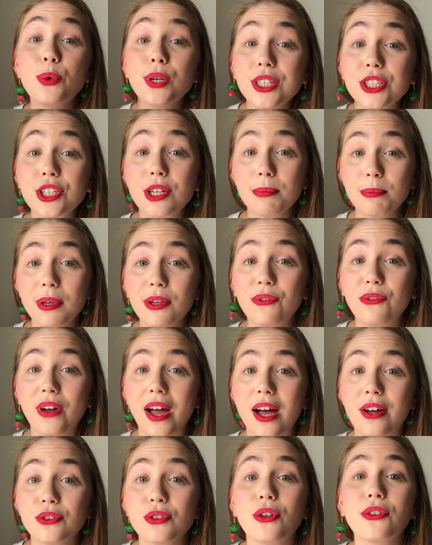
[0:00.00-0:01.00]
which can be
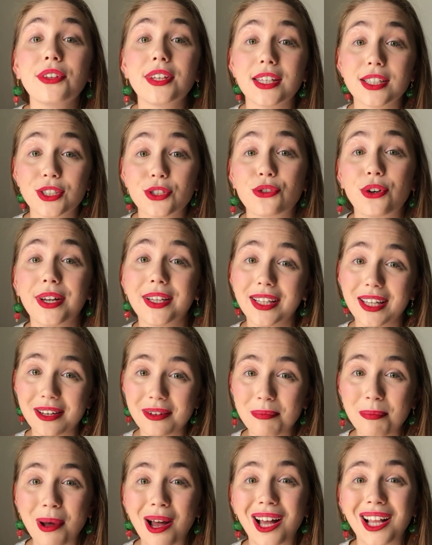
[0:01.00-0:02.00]
found on the
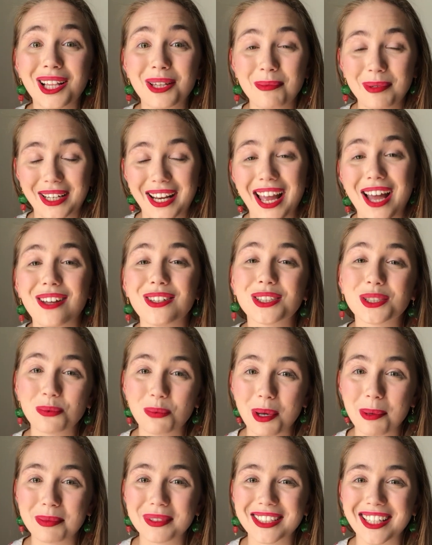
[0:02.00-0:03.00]
Australian Parliament House
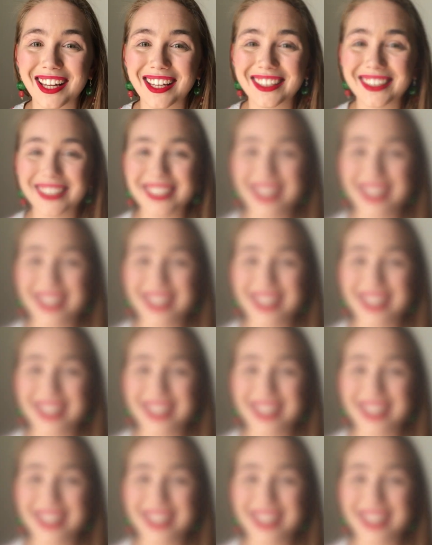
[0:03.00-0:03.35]
website.